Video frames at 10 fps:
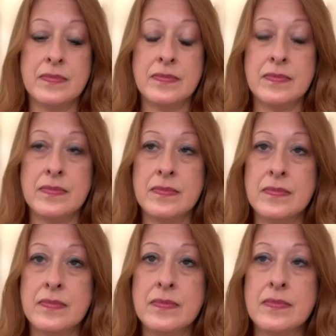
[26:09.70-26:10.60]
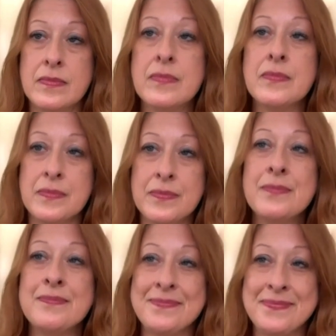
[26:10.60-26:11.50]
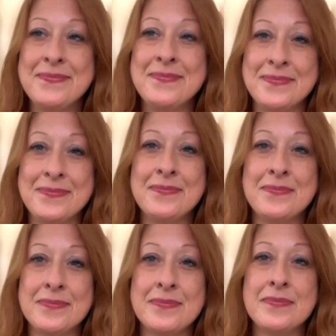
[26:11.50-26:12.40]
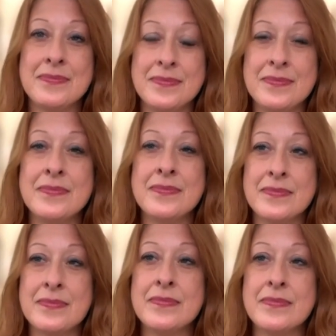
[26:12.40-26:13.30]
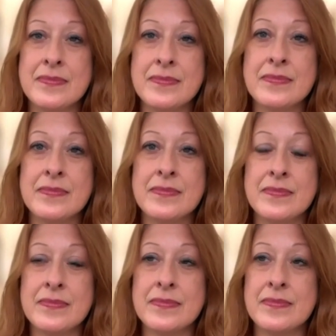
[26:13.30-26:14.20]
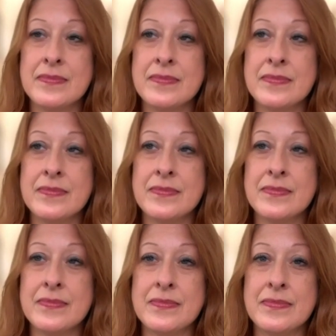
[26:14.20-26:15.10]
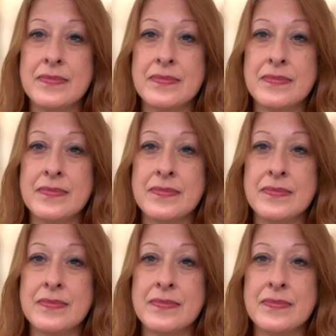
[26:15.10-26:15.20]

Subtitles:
(not speaking)